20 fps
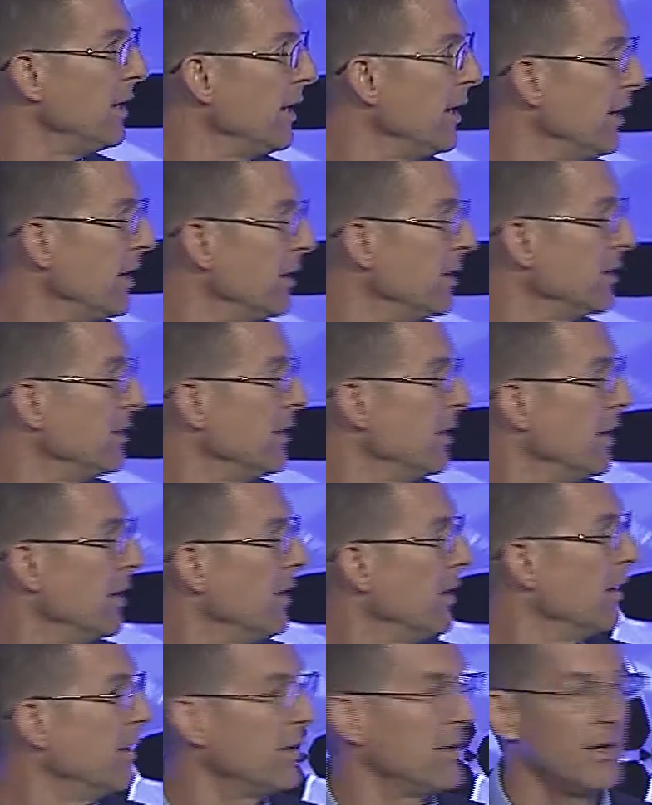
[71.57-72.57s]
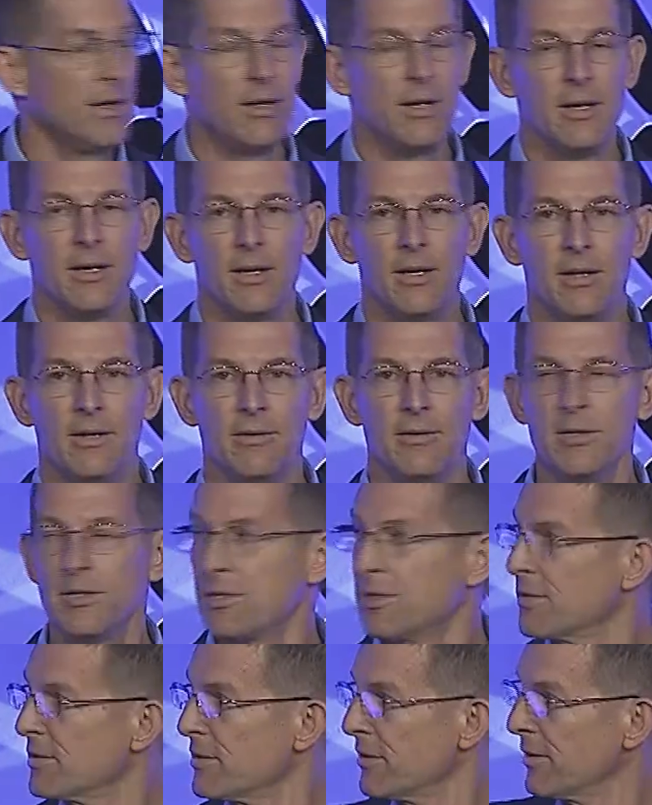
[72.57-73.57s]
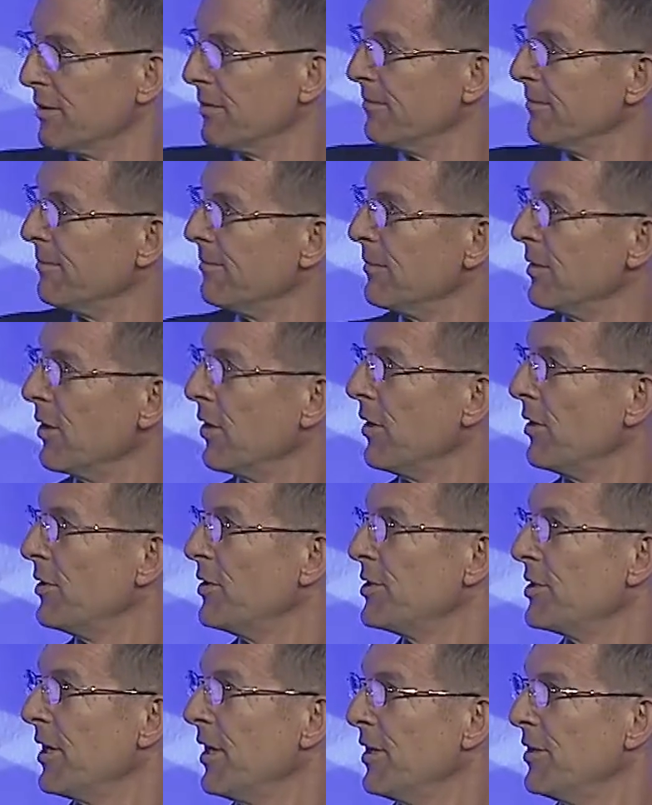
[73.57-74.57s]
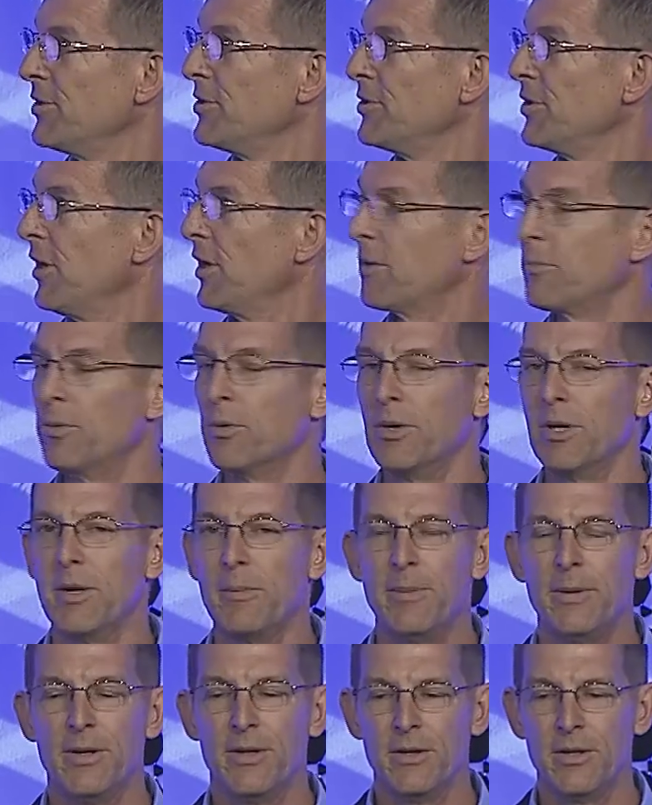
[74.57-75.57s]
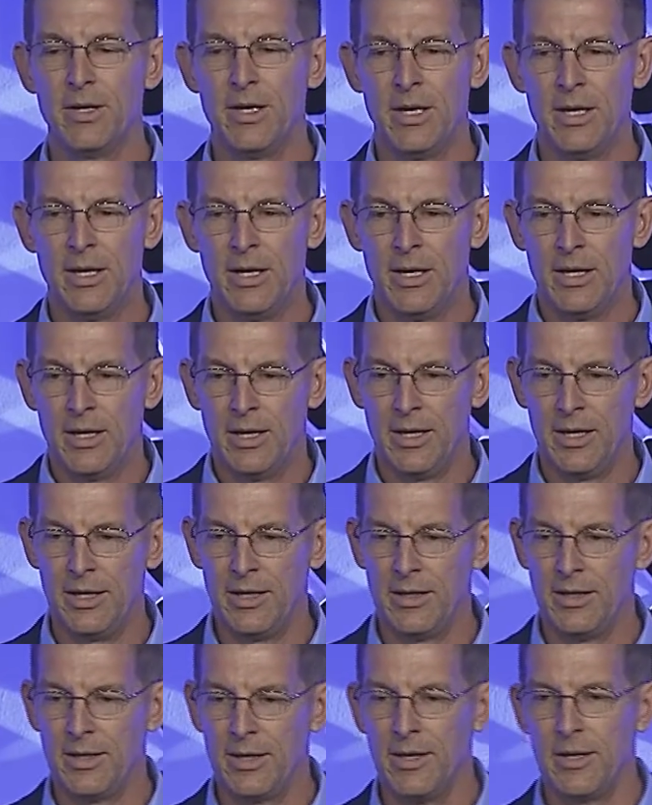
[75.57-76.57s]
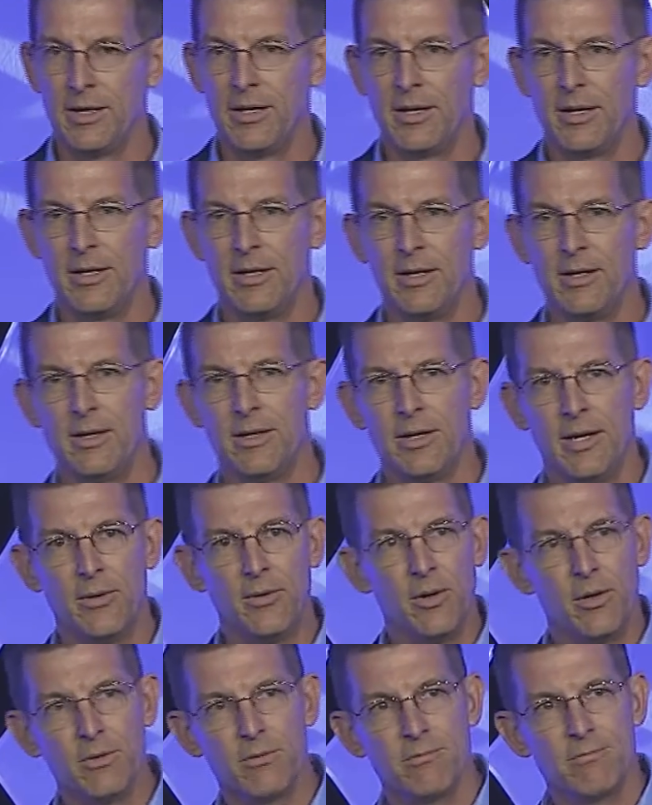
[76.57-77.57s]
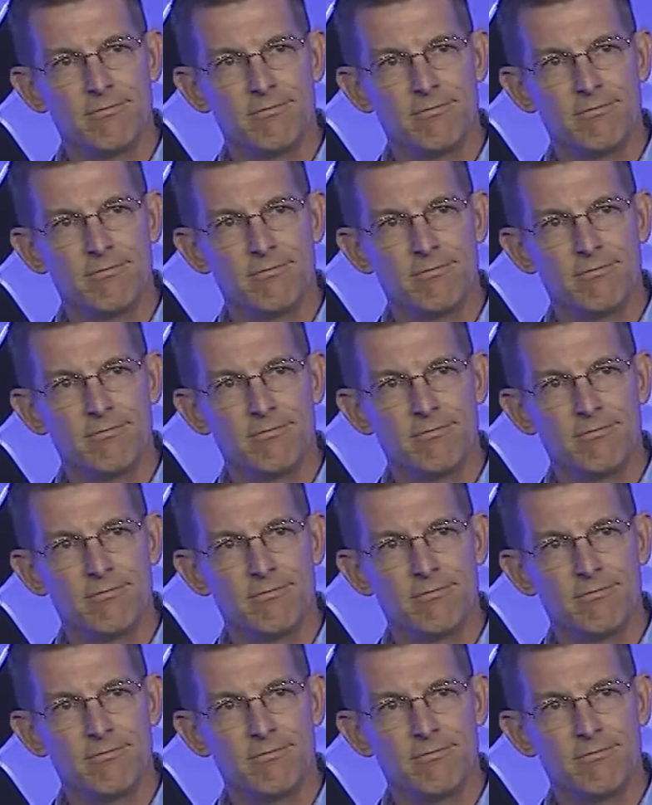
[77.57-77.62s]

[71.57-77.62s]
and this is a large-sized chalkboard up here, and I wrote